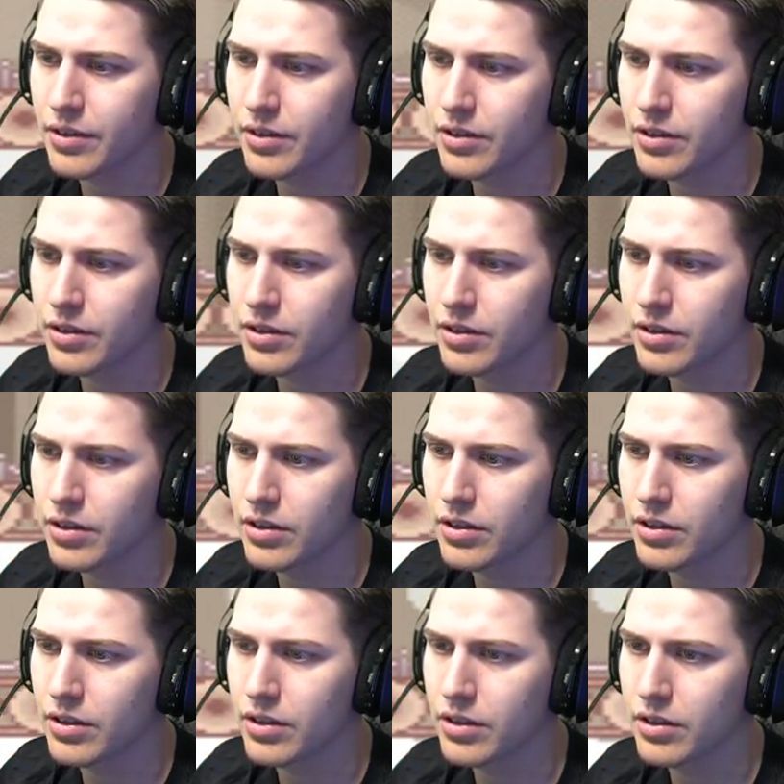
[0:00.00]

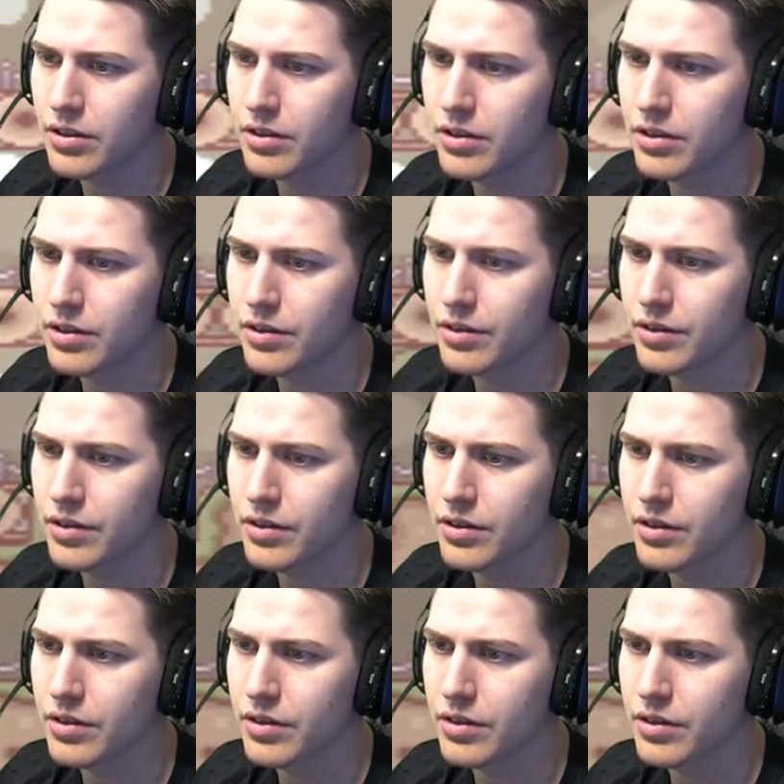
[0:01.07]
(silence)